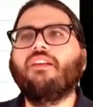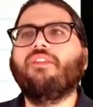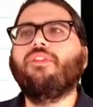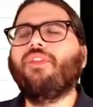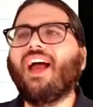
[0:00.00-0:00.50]

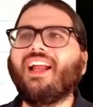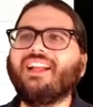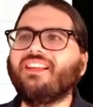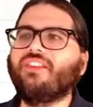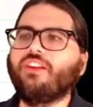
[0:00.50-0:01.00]
That
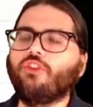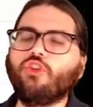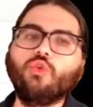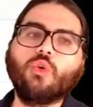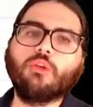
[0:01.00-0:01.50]
is a
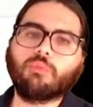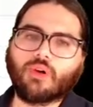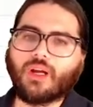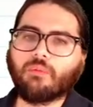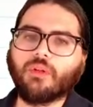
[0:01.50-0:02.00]
dual
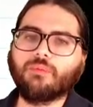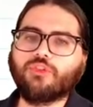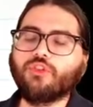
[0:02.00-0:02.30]
problem to